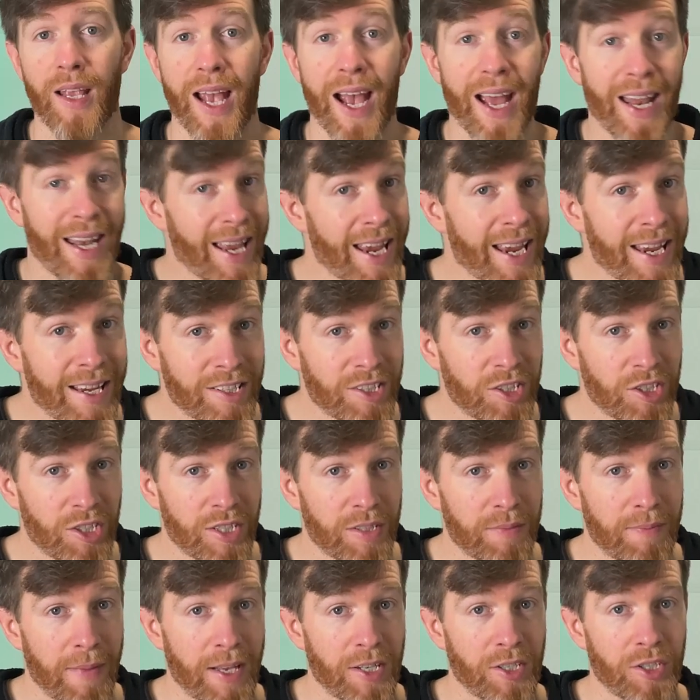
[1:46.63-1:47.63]
And he has just
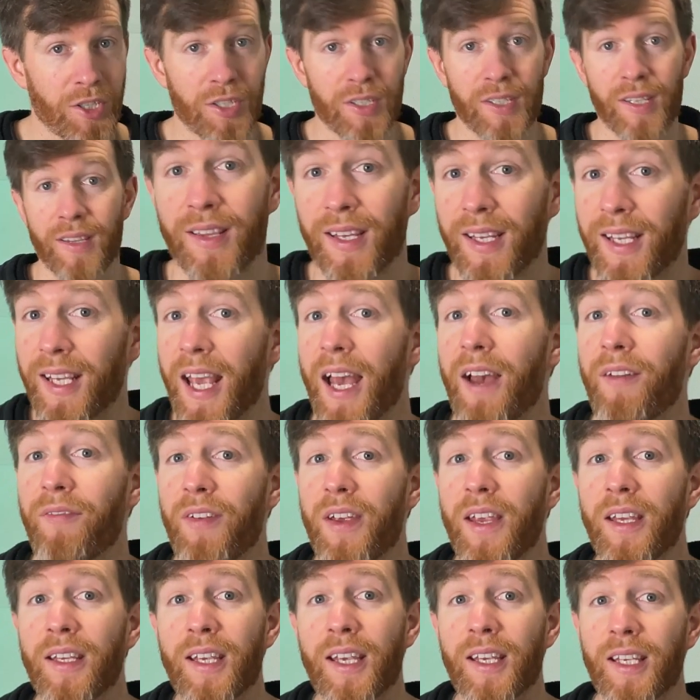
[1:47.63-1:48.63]
mentioned that
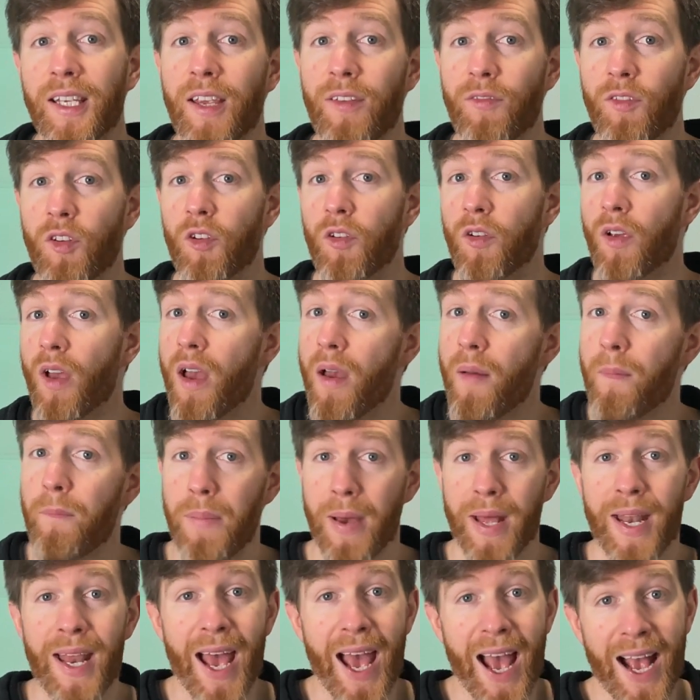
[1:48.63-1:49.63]
caffeine can give you
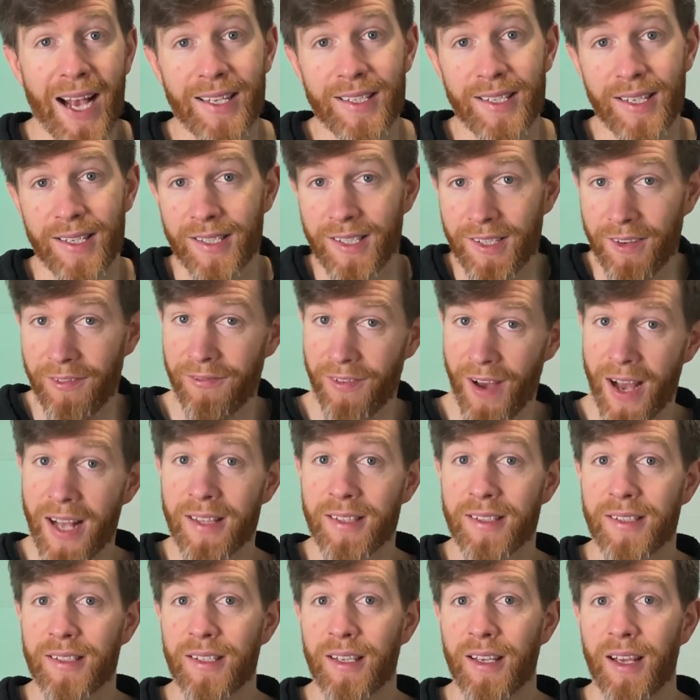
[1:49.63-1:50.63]
better access to
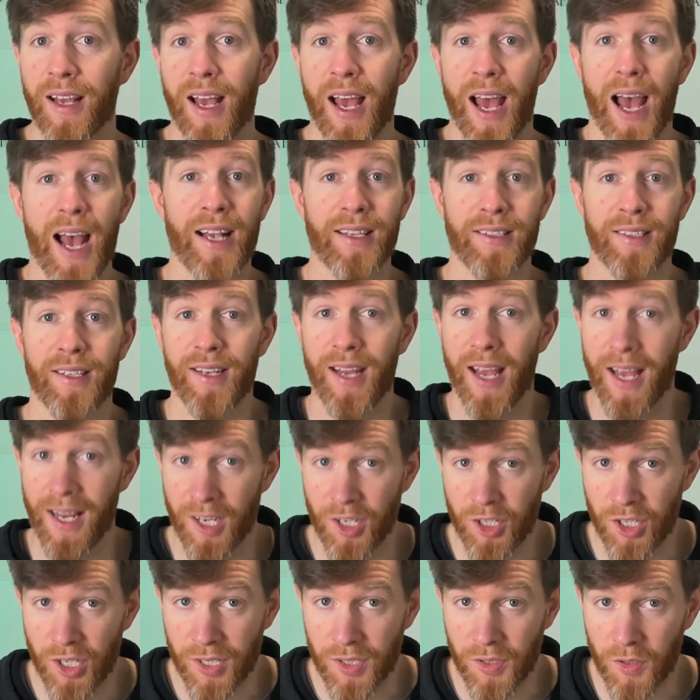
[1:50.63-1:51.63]
fats as an
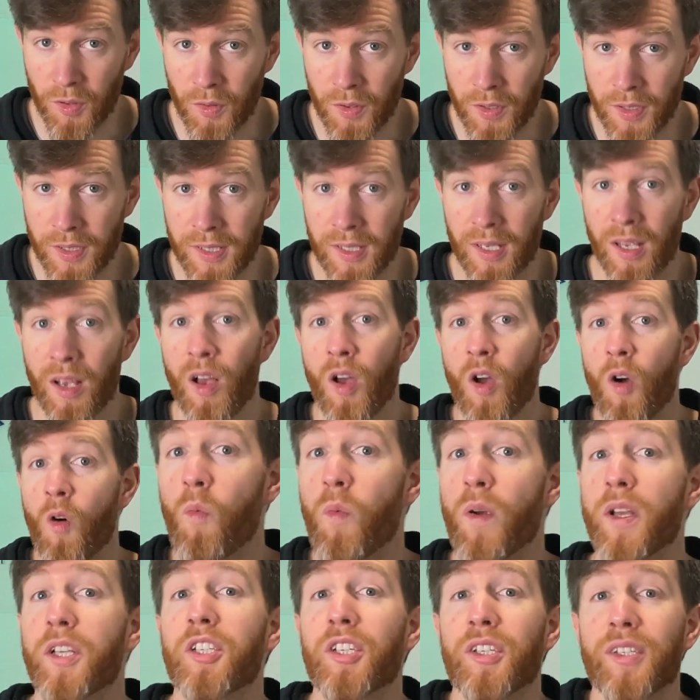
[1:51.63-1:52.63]
energy source,
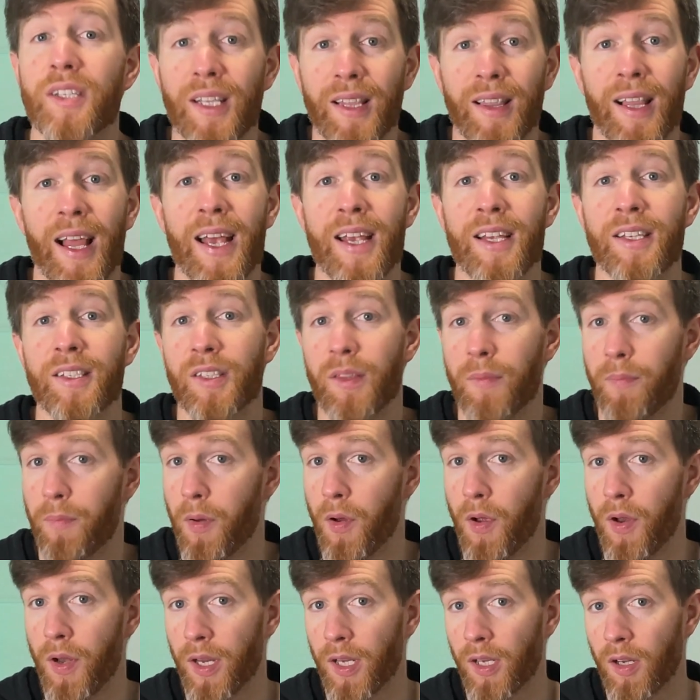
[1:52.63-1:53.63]
which delays the
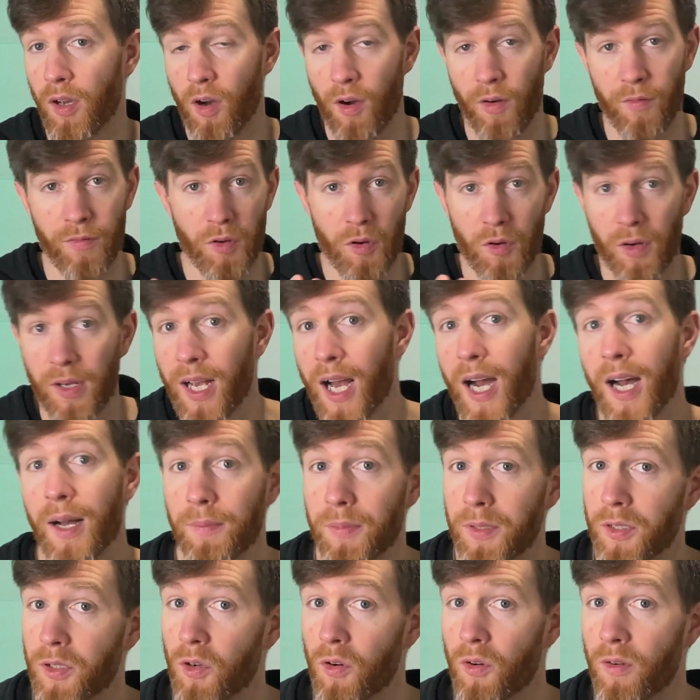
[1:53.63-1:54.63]
burning of your carb
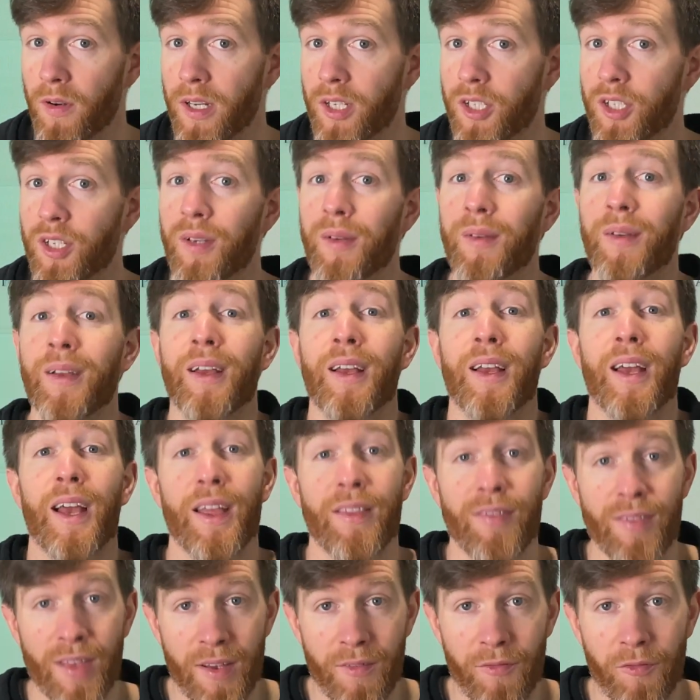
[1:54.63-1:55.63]
storage, and
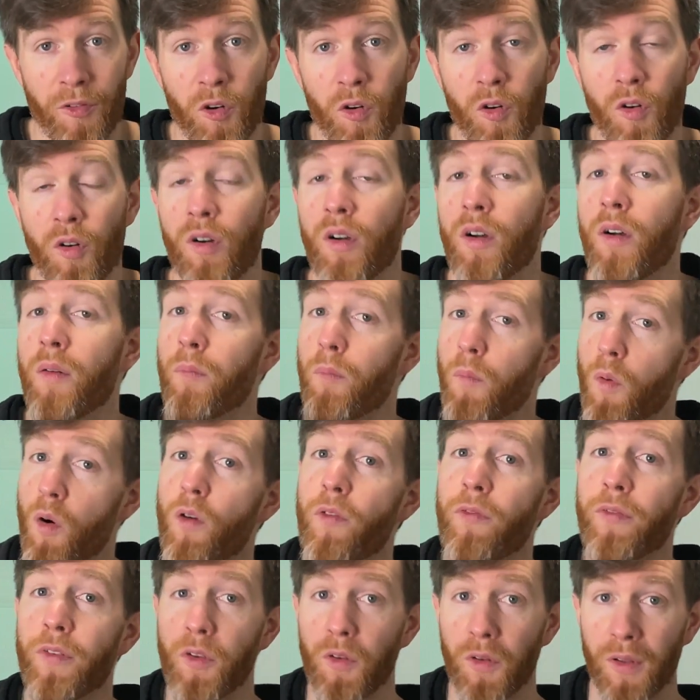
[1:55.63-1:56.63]
therefore more
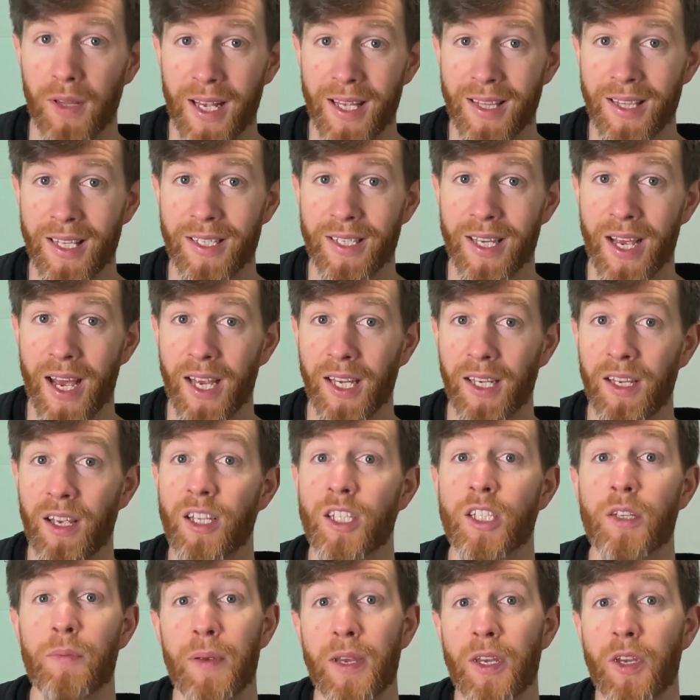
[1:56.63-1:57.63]
fuel in the tank
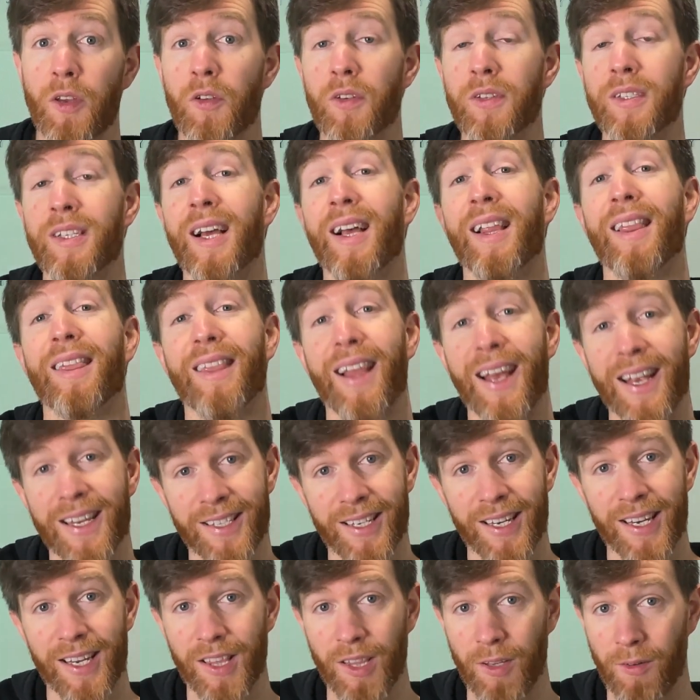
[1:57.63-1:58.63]
to be used later
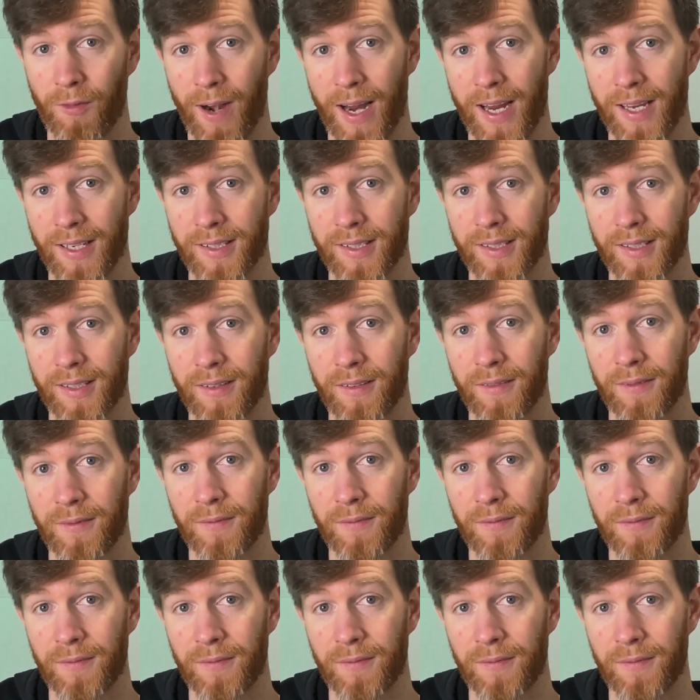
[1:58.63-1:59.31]
in the race.